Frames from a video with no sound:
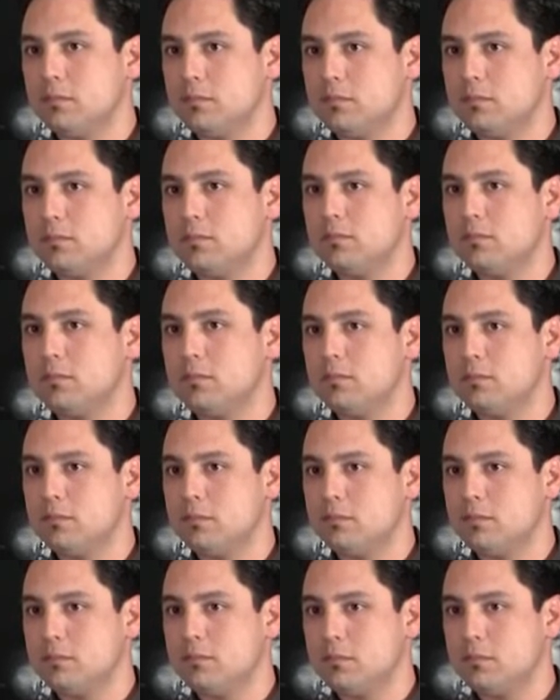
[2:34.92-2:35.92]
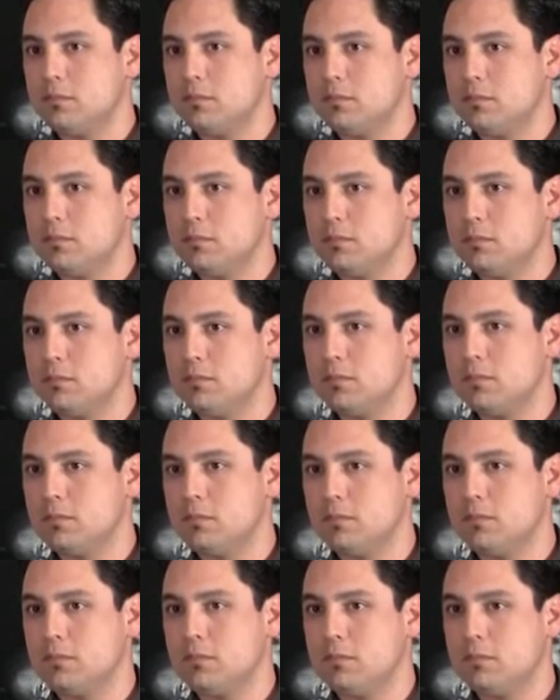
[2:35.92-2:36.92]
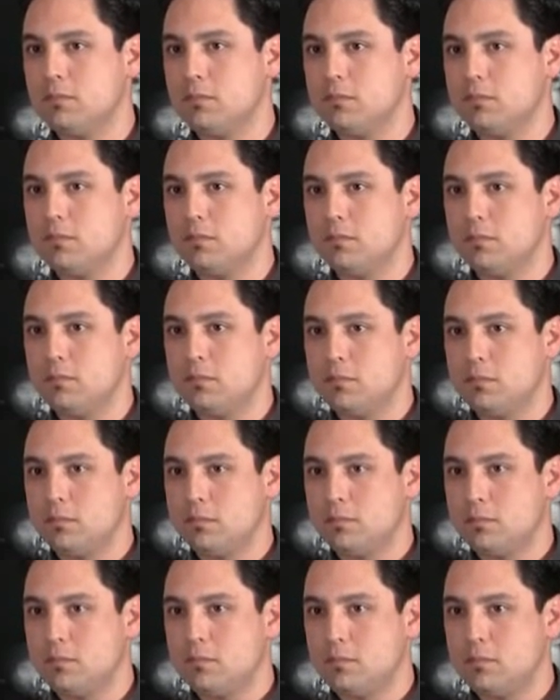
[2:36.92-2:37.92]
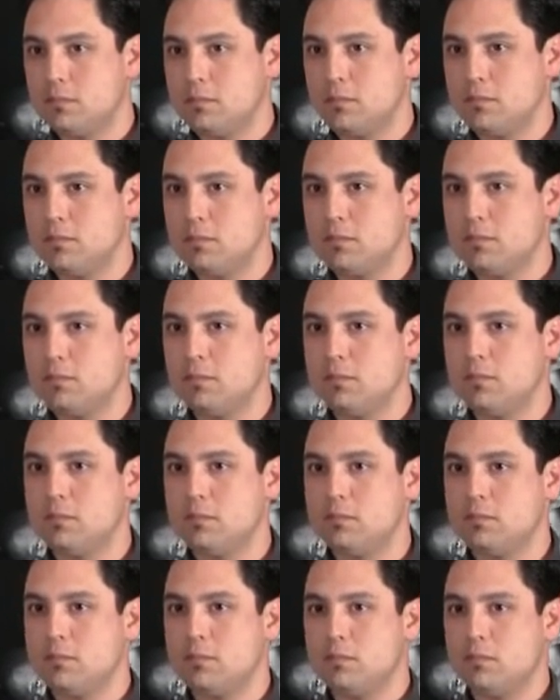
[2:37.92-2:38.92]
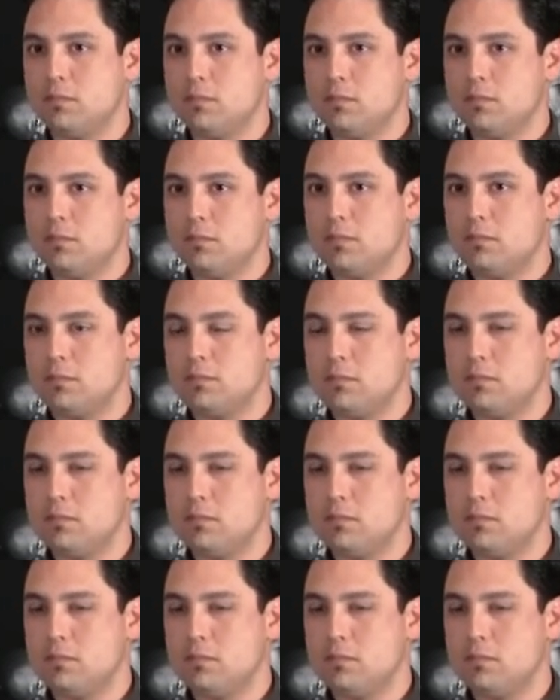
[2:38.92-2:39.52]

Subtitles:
This person isn't speaking.